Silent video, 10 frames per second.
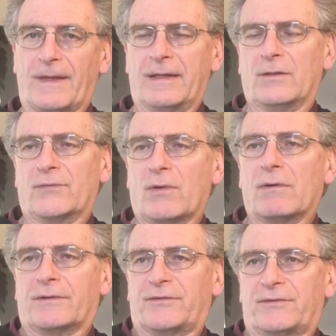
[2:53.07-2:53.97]
And of
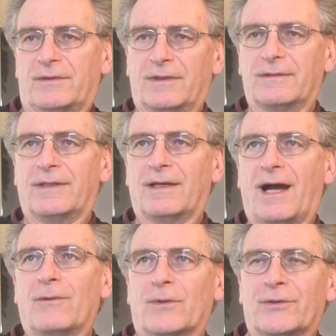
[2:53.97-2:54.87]
course
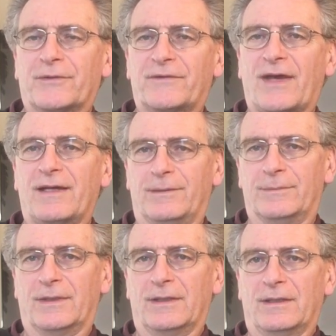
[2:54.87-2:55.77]
I want the
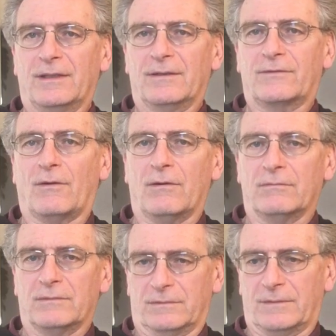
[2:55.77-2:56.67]
same.
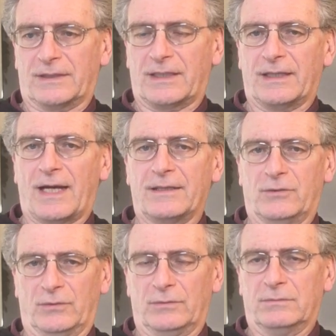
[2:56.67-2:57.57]
So what can I
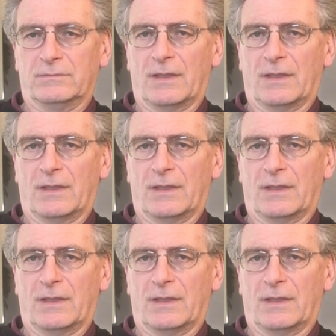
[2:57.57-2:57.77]
do?